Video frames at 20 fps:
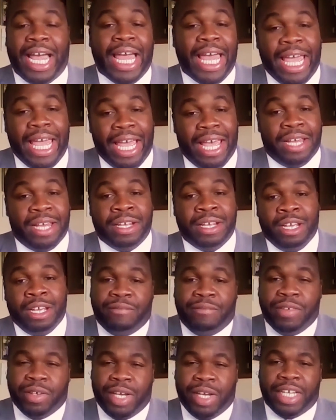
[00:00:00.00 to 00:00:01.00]
I had.
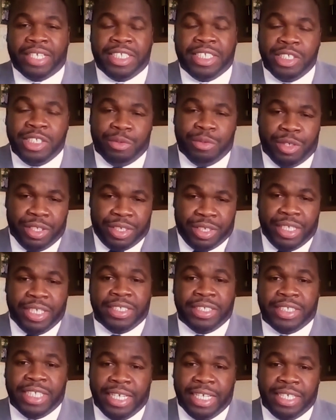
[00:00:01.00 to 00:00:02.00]
I felt like these were the
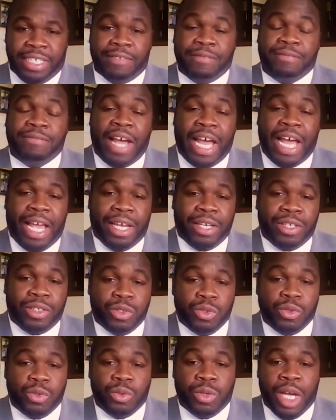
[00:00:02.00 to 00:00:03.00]
things that
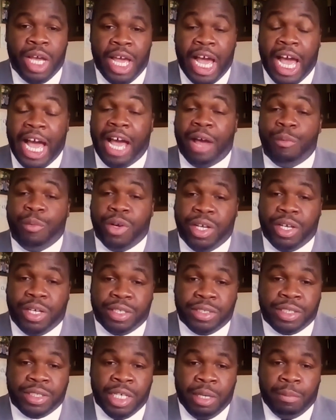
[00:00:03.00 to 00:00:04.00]
defined who I
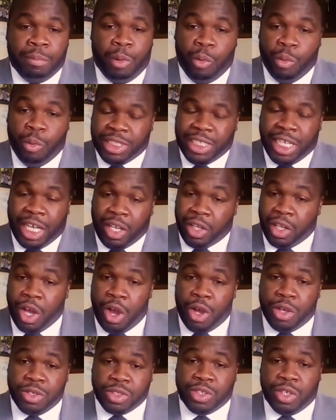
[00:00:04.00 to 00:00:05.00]
was. But once I
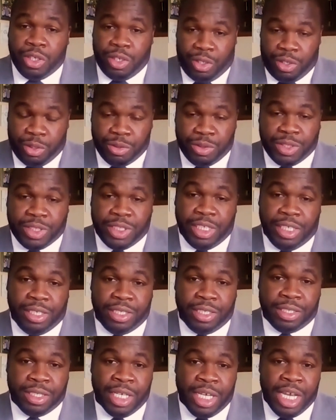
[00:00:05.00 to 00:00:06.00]
lost all of those
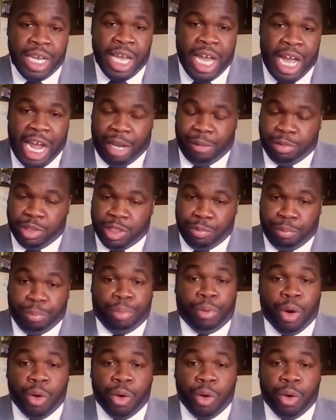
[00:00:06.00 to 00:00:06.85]
things, I was